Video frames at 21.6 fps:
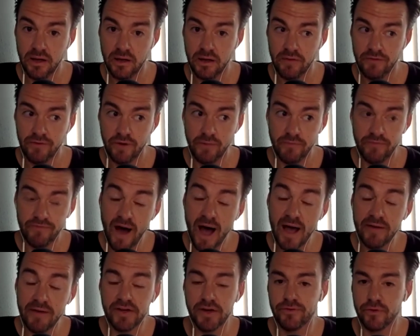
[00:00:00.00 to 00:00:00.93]
from
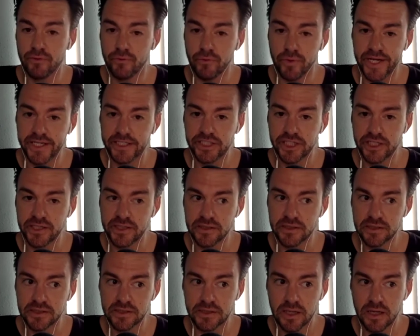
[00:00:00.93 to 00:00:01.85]
5 different
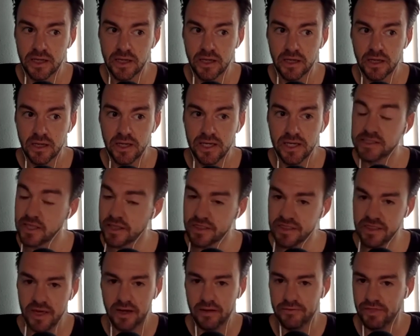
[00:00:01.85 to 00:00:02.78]
regions is a
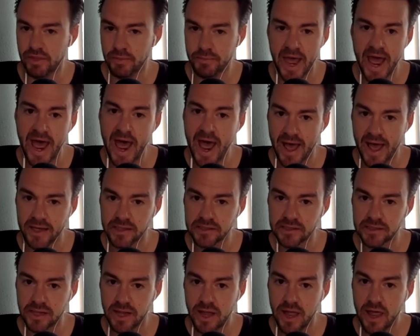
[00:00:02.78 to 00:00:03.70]
thing of the
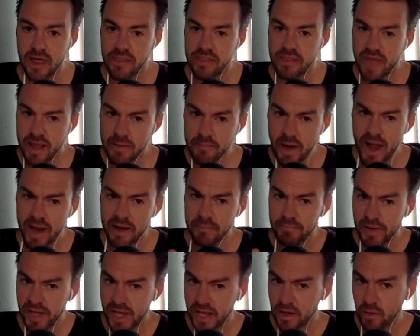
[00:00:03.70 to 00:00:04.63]
past. They
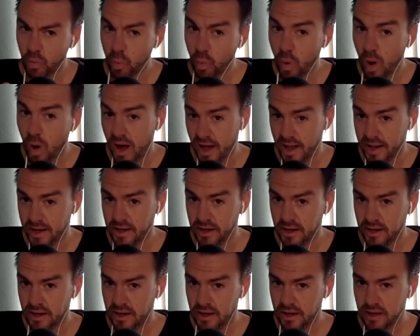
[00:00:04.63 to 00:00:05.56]
might pick one
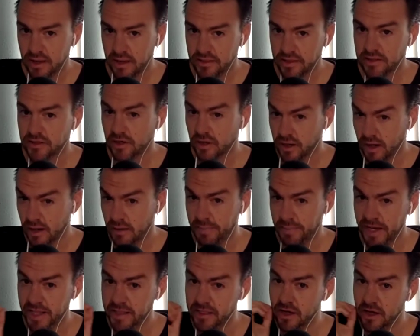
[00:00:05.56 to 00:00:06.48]
that they're going to
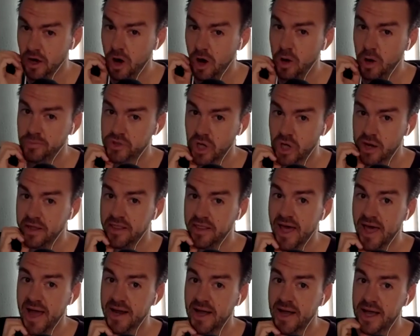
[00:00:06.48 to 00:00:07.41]
pin their hopes on, and
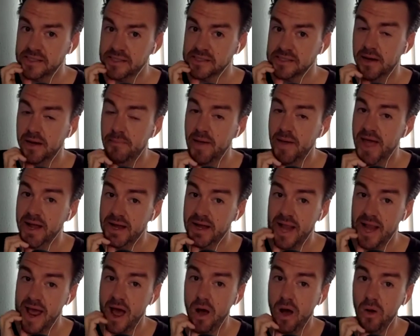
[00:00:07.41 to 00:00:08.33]
that guy is going to make
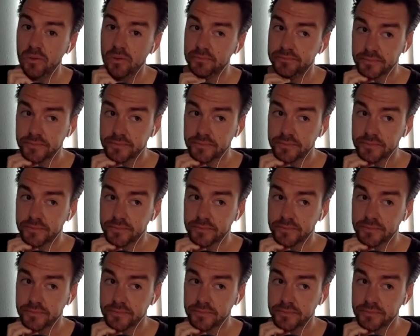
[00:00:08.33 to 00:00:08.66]
now,